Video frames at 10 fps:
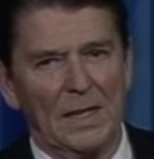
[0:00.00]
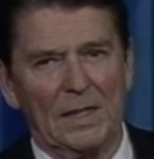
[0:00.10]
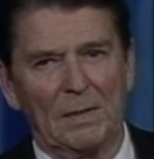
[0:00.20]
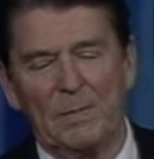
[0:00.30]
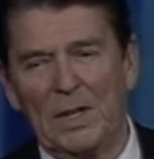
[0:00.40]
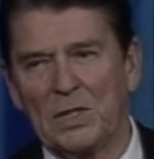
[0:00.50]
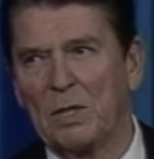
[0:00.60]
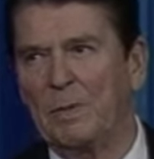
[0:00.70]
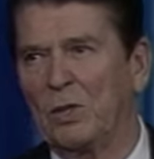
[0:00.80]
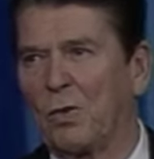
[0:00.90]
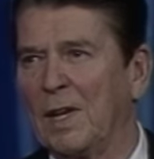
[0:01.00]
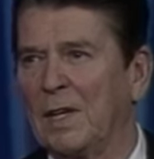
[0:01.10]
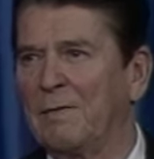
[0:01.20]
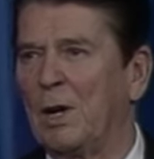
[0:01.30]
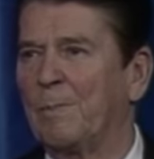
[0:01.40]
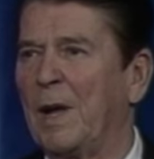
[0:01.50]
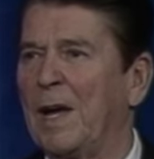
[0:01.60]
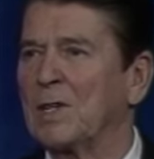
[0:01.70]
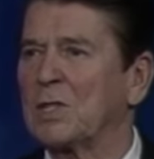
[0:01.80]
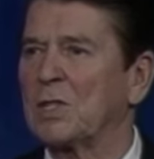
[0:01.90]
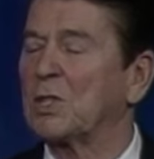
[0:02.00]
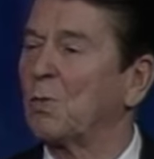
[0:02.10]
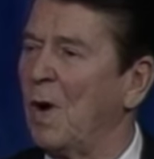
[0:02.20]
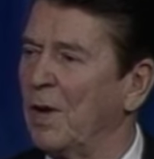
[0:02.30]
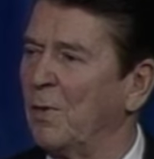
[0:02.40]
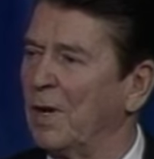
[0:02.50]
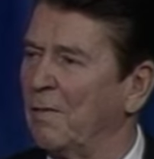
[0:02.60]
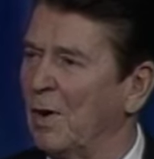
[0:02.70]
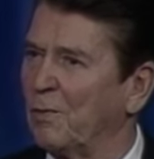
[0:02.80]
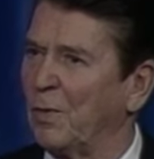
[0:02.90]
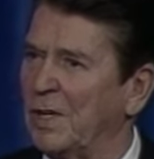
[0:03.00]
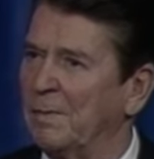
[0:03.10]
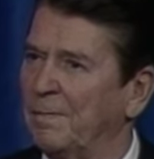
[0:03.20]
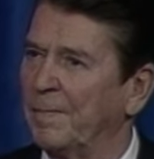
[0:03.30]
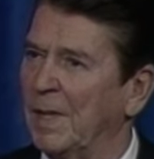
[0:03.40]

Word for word: It means the betrayal of our past, the squandering of our freedom.